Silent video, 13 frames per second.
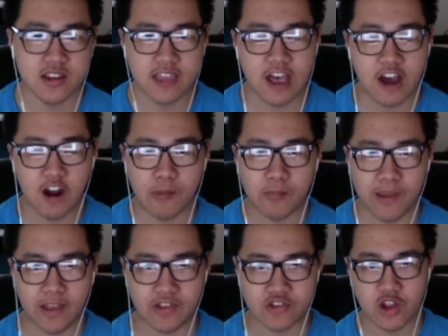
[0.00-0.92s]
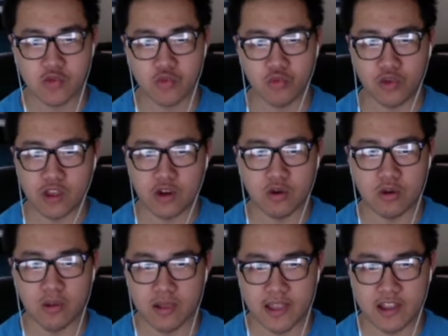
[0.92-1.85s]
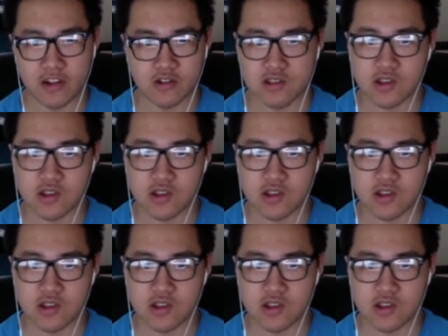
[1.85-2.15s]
that are based on real letters.